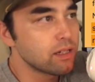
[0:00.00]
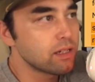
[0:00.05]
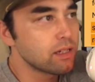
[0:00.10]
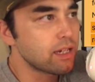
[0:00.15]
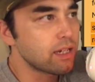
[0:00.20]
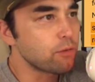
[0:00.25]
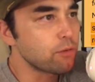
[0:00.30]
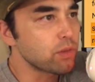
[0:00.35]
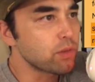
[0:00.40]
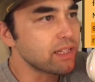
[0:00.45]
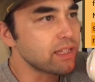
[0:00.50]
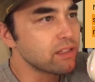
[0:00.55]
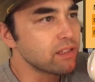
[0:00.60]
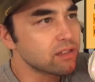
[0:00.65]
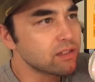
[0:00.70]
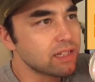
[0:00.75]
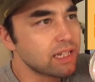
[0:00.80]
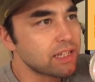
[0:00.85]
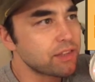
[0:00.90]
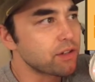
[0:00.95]
and what they
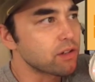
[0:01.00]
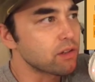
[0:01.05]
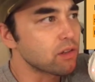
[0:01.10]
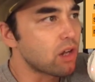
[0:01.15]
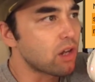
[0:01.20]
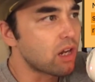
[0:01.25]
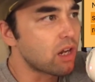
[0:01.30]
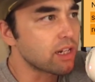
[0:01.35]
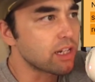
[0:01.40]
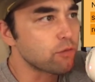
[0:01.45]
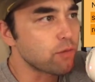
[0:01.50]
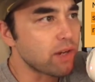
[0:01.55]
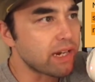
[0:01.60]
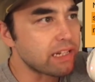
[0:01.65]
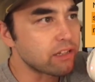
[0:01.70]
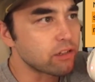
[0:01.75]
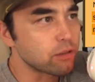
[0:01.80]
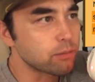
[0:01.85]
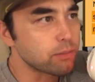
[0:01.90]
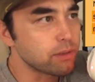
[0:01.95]
look like, they're long and
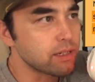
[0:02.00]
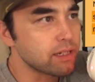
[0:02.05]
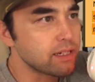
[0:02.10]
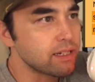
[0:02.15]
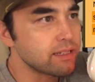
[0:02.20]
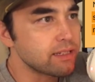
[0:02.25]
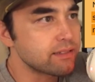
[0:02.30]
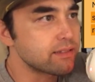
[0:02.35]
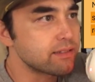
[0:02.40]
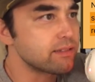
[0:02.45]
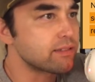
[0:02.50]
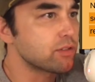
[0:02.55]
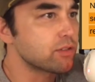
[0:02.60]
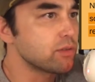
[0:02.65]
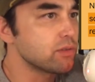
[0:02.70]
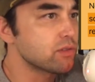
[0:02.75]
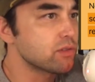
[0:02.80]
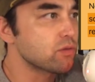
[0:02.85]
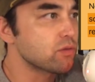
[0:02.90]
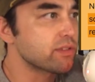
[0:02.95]
regular blades. These
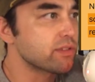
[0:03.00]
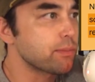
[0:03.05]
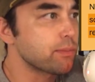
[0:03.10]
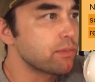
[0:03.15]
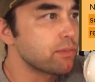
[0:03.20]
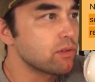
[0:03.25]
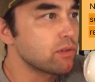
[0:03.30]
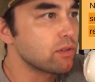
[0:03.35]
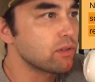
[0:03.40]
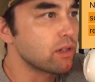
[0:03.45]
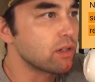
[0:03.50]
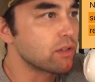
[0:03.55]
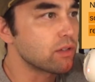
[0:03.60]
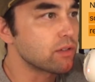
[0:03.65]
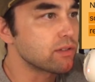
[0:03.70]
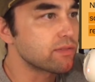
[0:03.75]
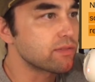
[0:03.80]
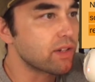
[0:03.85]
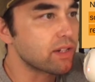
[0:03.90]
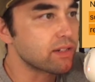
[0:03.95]
tools resemble
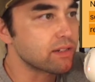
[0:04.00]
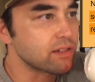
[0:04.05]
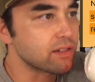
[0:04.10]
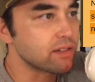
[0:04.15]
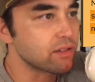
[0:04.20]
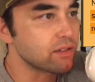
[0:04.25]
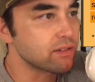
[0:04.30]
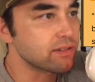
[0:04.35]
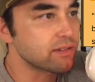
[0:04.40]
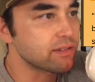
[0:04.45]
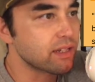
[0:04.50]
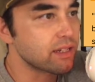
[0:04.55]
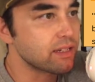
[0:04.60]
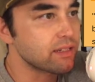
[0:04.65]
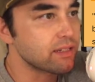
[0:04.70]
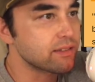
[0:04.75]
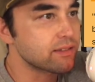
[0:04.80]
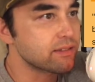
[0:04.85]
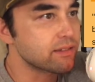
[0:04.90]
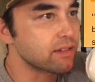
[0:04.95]
others found at other
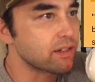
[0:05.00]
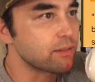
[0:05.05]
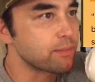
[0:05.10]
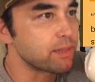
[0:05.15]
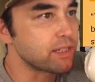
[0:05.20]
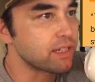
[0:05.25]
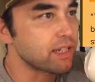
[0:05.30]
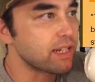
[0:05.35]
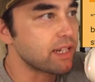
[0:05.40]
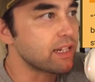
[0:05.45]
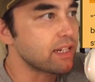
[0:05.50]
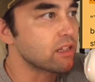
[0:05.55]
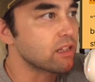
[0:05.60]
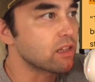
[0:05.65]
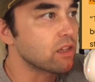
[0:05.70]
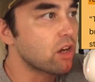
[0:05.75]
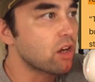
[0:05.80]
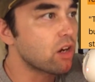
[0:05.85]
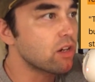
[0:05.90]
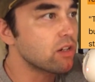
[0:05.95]
sites, um, indicating a
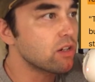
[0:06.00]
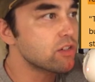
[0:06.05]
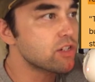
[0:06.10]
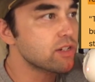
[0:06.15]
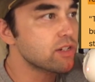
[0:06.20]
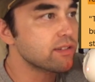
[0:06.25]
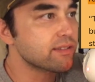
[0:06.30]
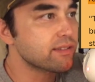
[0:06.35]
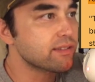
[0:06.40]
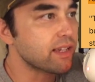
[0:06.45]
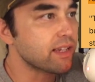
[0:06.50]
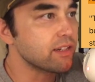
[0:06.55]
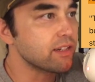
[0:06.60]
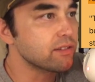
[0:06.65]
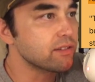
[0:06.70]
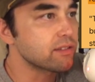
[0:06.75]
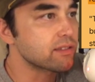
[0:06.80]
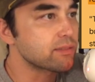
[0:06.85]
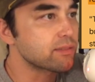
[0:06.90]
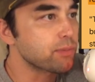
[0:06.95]

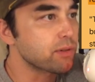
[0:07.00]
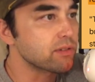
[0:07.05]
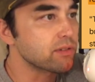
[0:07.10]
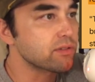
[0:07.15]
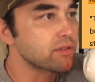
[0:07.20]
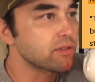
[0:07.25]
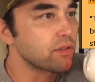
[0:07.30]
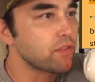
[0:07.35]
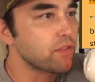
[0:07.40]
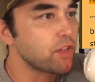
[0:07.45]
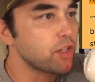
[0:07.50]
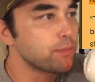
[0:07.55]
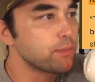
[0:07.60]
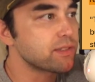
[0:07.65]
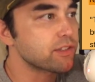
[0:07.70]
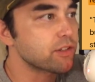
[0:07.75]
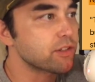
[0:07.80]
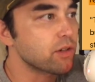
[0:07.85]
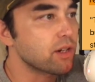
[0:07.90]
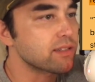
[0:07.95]
large-scale dispersal of
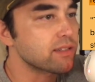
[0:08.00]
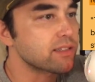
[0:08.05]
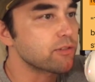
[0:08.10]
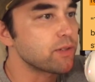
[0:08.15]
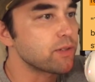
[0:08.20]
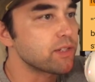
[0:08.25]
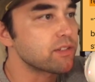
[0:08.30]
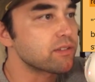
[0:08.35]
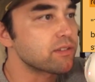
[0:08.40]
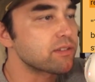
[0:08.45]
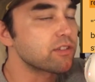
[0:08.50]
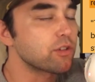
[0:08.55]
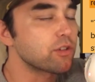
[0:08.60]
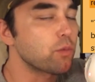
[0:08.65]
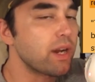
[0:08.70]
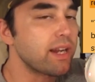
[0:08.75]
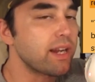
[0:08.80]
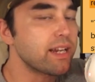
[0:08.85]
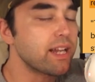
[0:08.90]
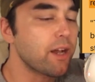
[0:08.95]
humans across the region. So
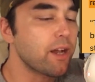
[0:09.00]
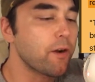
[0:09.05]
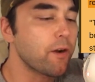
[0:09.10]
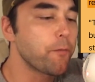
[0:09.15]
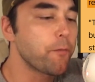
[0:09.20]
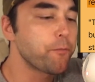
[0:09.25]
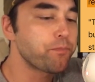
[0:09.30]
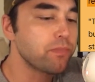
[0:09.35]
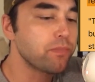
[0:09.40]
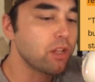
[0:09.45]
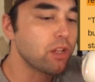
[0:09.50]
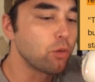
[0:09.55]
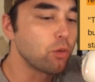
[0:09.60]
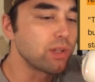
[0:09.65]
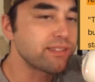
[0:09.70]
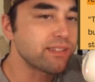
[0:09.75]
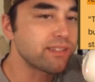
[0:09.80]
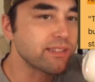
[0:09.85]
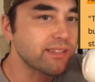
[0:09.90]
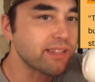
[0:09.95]
right now,
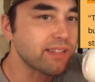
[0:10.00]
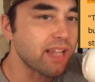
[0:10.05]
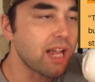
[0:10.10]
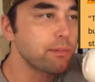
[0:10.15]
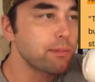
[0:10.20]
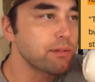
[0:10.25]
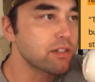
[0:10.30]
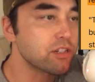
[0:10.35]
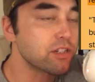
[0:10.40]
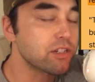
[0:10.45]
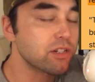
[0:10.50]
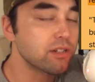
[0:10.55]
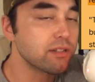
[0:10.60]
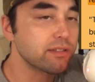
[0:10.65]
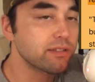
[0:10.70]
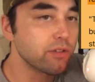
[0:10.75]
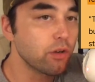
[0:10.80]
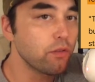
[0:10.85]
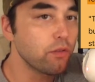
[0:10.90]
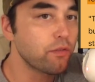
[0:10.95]
what's established
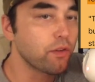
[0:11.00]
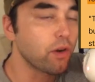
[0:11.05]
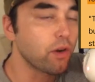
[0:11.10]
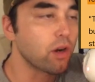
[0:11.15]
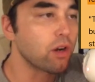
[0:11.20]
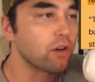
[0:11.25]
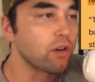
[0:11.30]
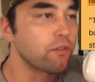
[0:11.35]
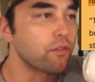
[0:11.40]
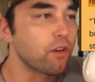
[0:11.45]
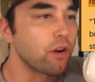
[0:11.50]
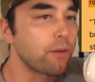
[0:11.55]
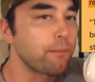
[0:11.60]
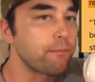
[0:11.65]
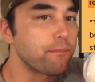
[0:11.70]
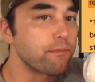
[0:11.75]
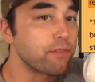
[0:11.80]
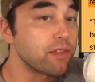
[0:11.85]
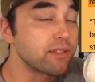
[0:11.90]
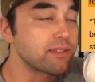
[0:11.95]
so far
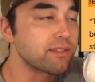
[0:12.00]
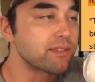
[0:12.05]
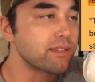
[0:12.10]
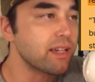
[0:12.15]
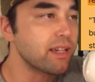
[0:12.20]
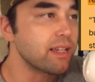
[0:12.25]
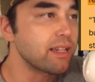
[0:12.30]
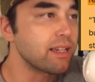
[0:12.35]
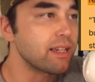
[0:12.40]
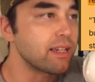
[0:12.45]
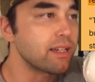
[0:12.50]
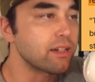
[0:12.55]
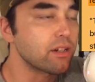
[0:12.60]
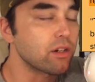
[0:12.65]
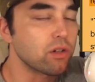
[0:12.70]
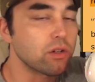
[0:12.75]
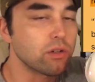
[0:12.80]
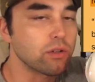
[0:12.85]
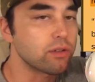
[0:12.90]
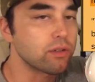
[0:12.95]
from this site and
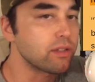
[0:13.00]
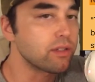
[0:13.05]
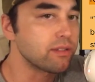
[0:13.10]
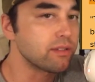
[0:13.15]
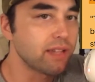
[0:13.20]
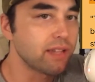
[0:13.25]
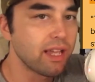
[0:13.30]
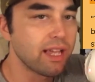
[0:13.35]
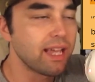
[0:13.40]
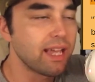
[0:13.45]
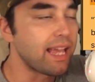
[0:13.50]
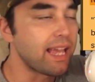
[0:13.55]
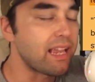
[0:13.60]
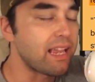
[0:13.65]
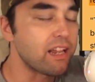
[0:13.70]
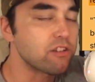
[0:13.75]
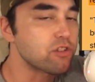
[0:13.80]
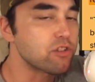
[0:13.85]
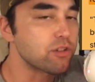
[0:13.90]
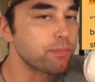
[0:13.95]
all these
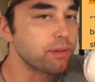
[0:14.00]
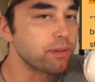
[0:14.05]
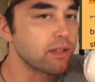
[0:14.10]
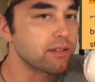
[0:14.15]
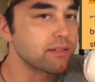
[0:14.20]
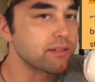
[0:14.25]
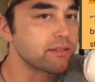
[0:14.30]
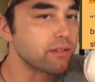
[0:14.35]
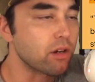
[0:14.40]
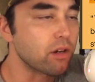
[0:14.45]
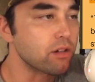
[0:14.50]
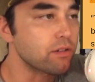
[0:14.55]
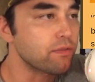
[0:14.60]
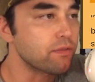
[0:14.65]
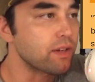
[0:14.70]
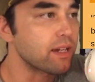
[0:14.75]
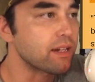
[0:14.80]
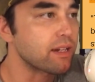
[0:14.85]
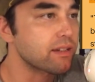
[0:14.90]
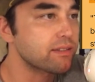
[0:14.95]
800 plus
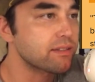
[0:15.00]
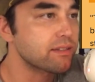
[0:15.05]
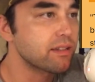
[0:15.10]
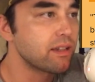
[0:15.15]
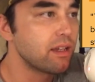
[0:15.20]
artifacts